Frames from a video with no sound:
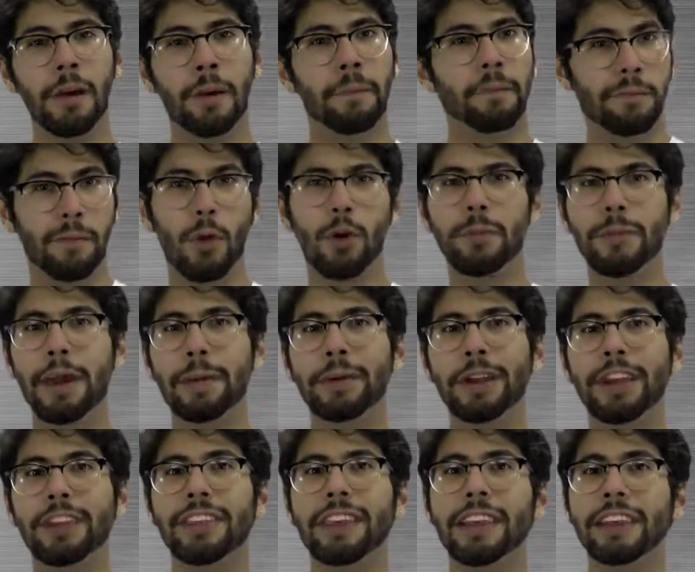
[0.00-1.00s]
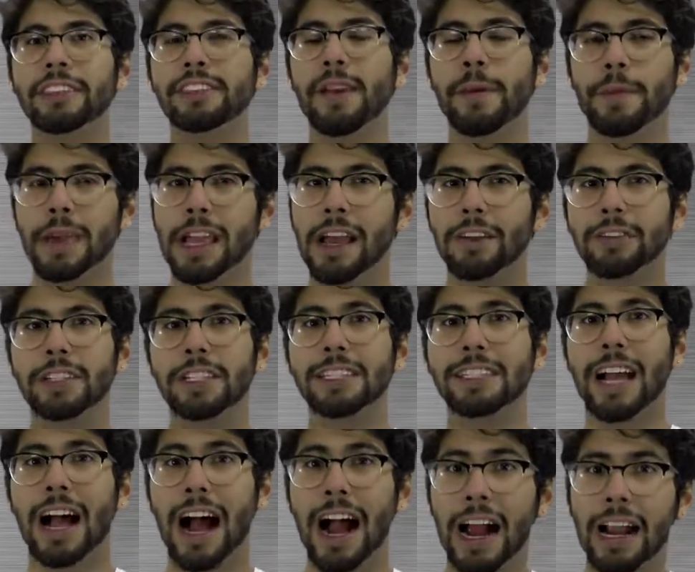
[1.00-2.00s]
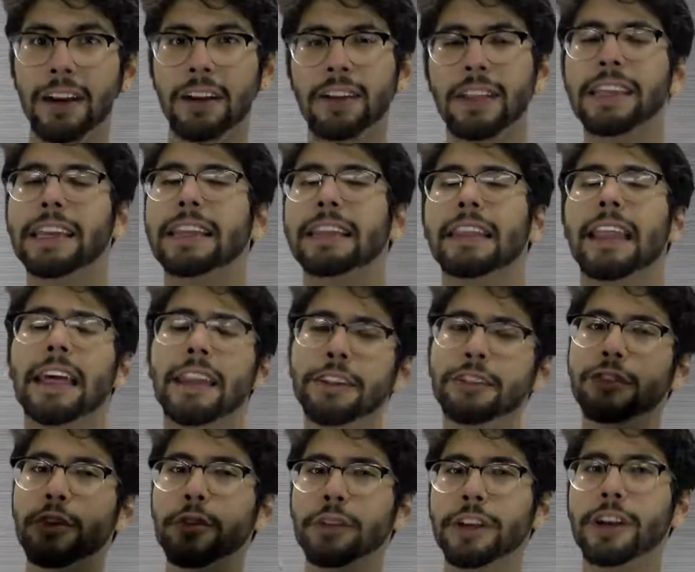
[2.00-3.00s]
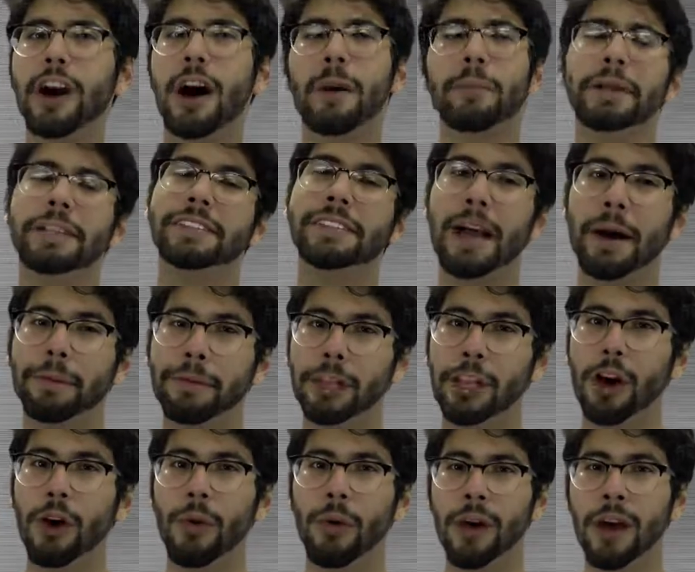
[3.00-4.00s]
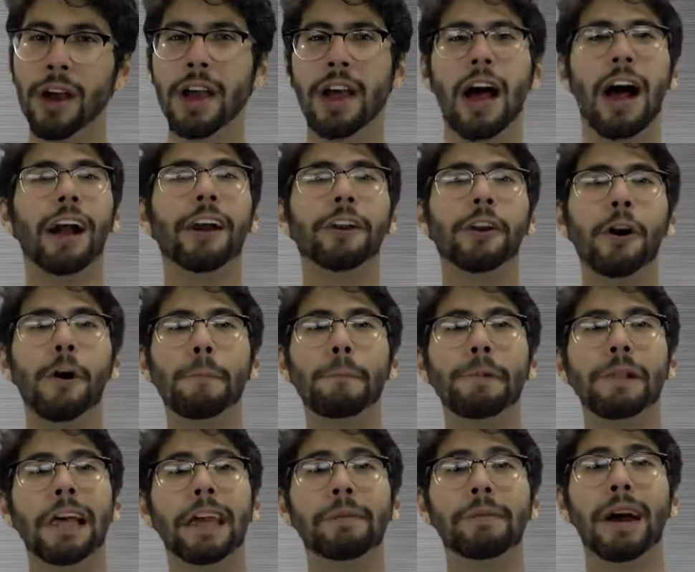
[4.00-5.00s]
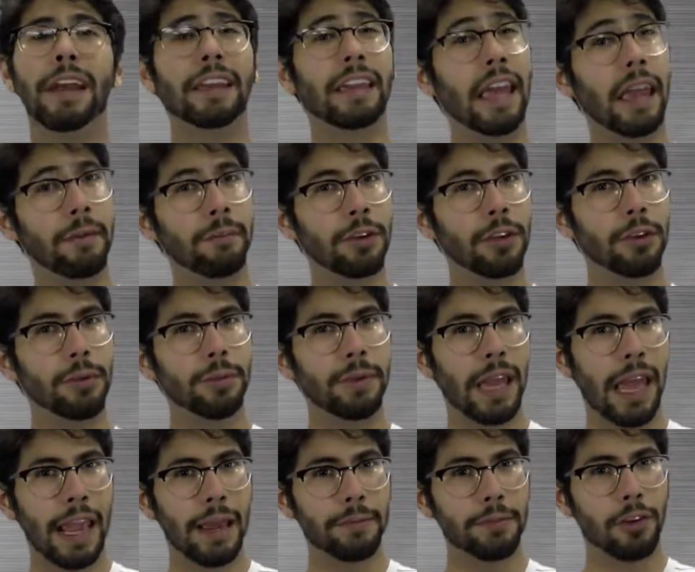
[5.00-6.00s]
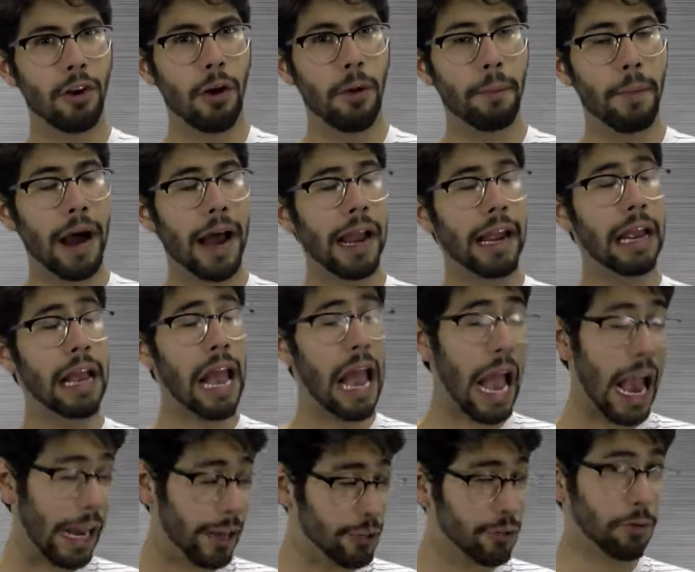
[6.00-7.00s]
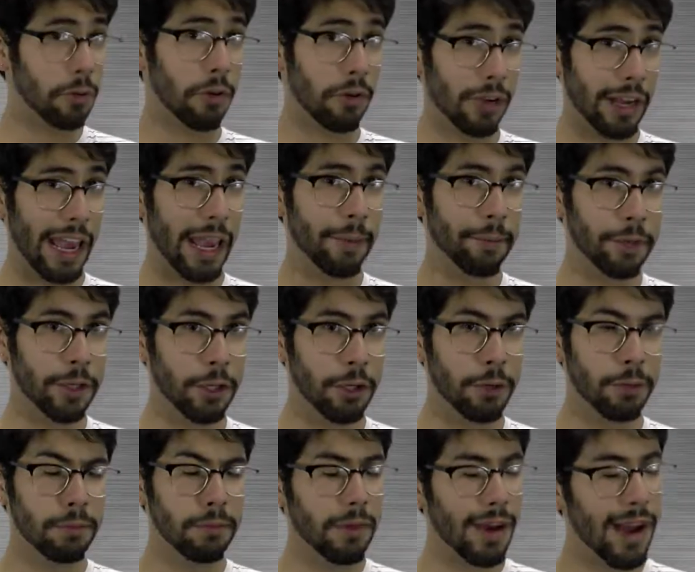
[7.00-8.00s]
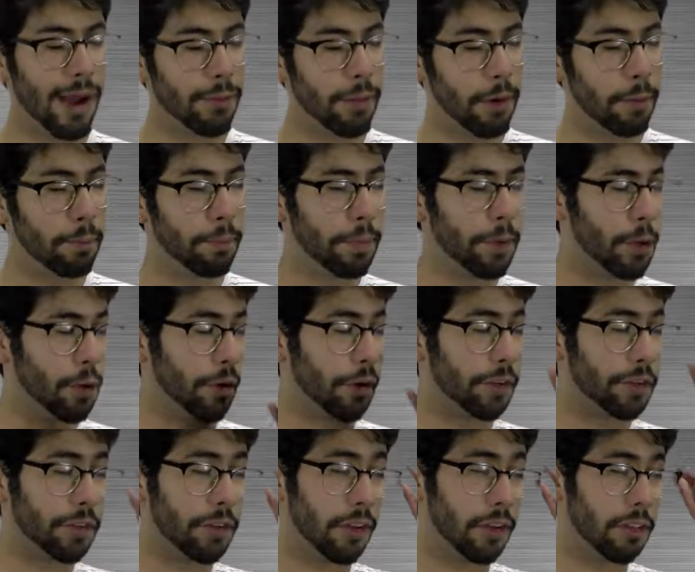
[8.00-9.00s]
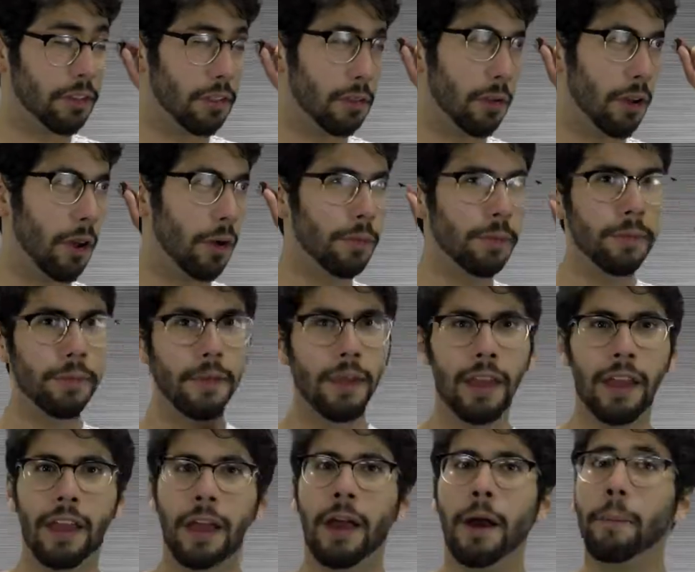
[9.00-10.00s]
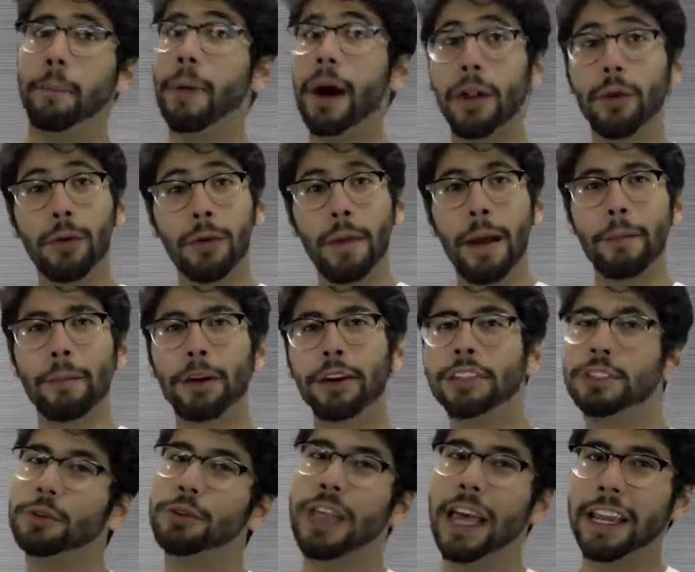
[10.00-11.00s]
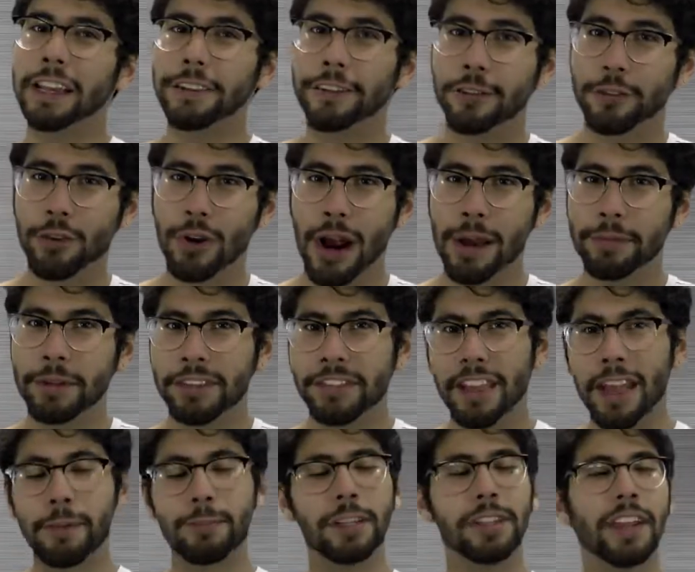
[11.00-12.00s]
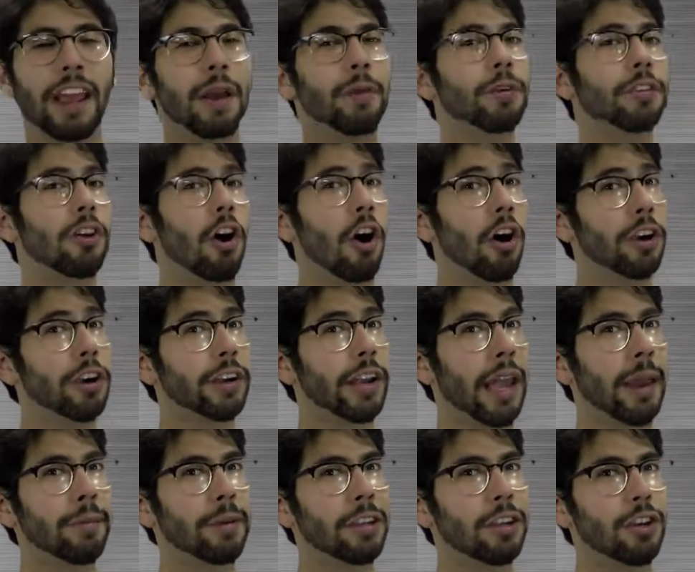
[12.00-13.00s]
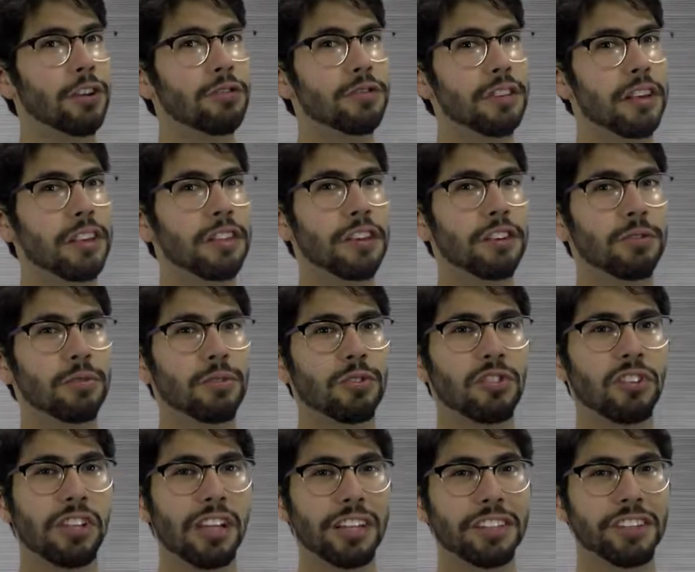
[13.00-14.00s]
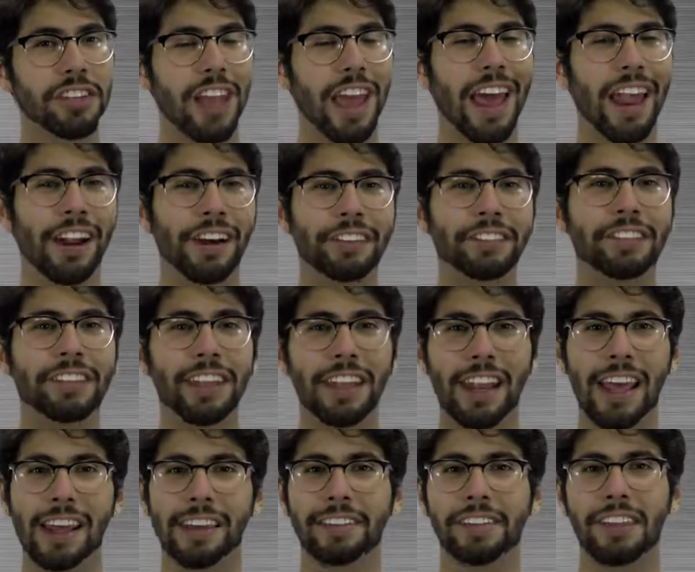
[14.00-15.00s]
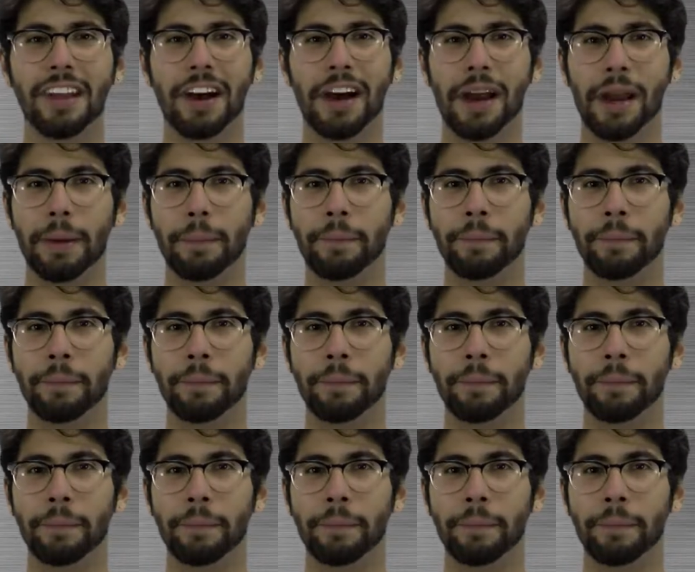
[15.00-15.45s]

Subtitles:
Or maybe you think it's something else entirely. Let us know in the comments down below. I'm gonna go play my GameCube games on my actual GameCube. I'm a purist, as you know. But remember to like and subscribe to stay up to date with all your gaming news. This was Glitched, and I'll see you next time.